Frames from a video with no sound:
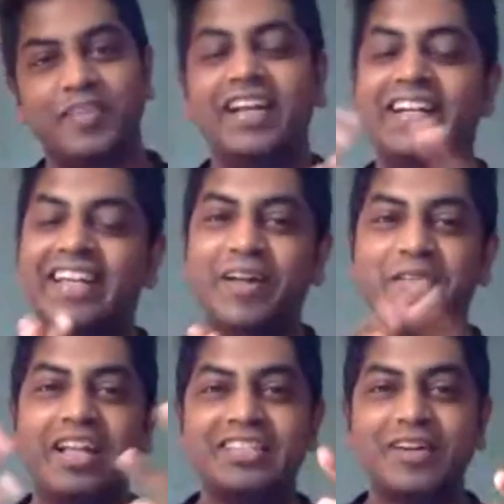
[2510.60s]
eating. Now,
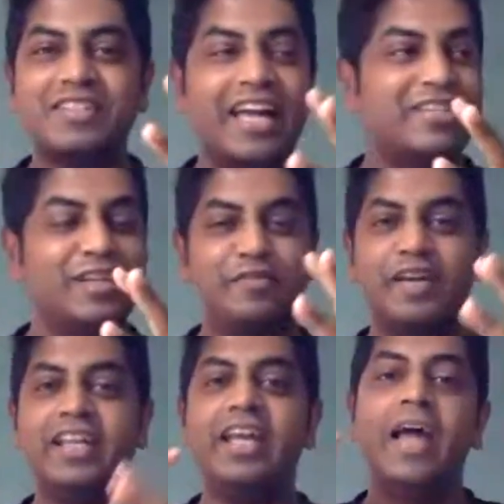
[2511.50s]
that sounds actually
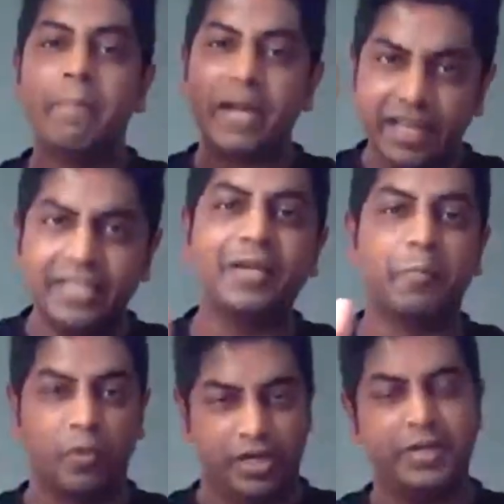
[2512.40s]
funny, but I get your
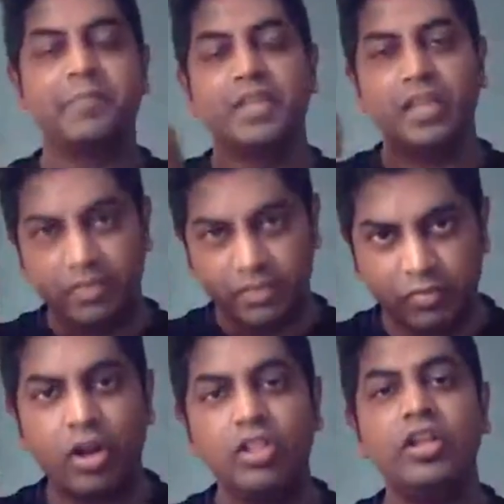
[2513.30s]
point.
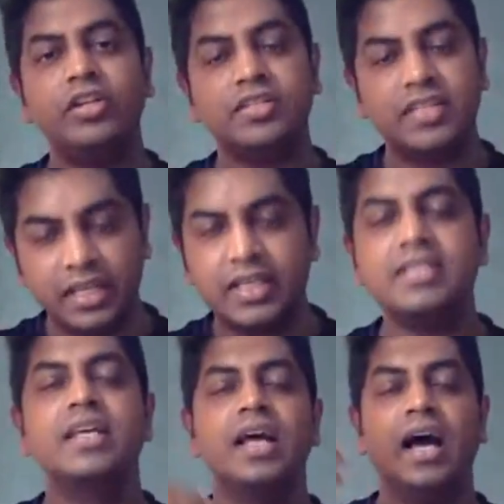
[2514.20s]
All that you're saying
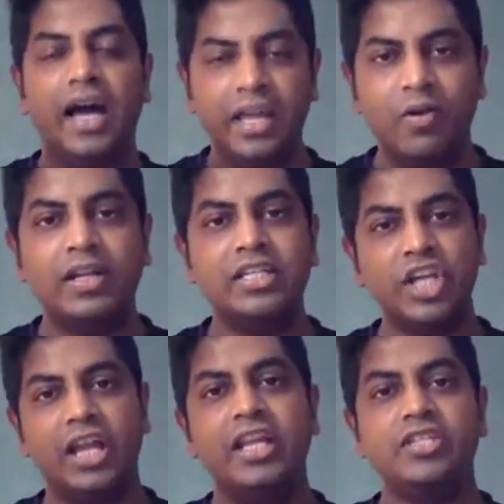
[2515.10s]
is, I want a
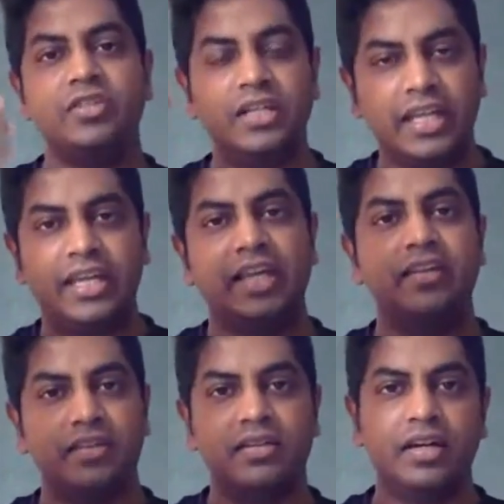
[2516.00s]
challenge so that I
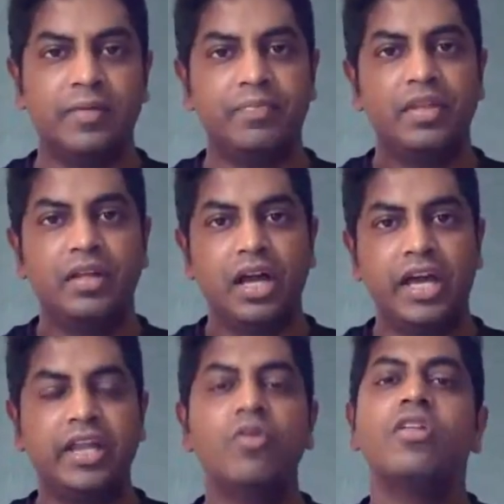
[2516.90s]
can
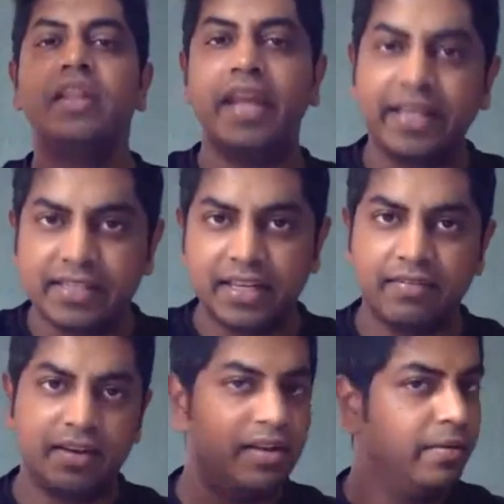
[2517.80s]
go to the next
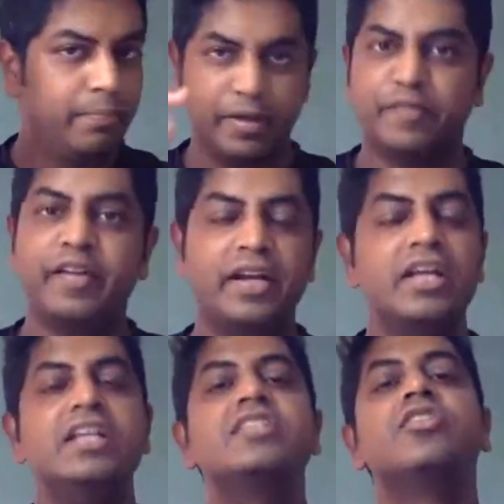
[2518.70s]
level. Perfect.
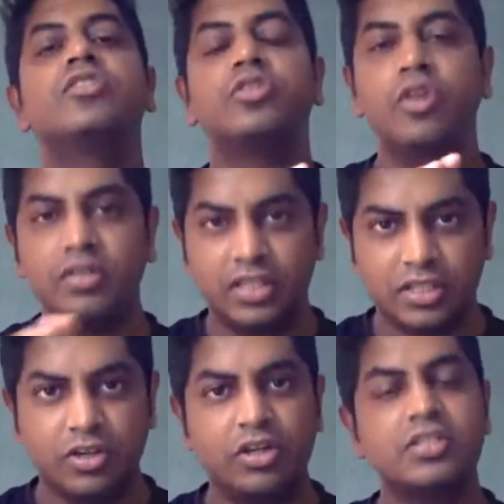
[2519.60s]
So throughout this
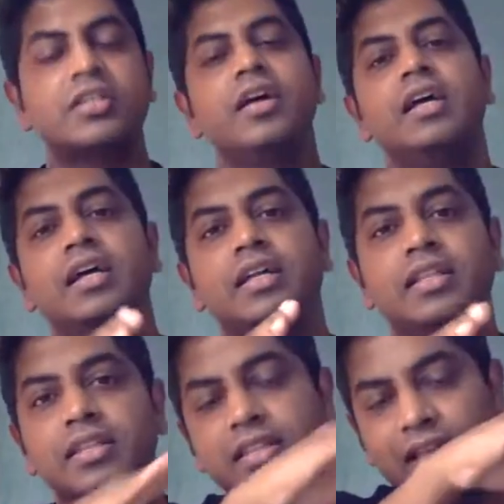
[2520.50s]
course,
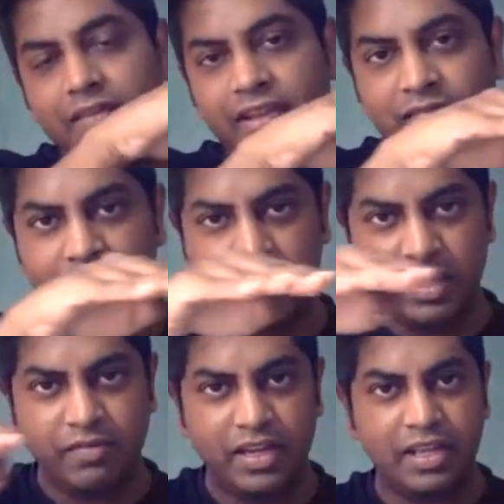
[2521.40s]
the level will
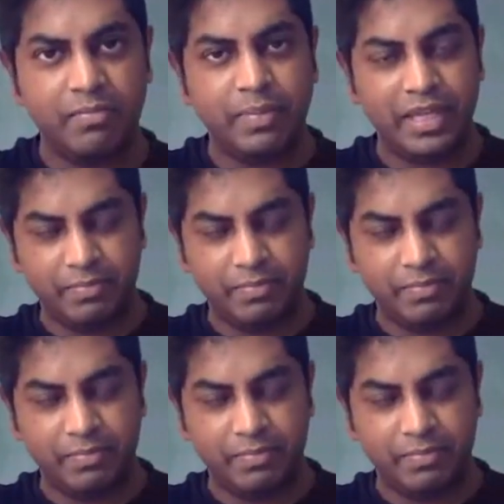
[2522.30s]
be very bare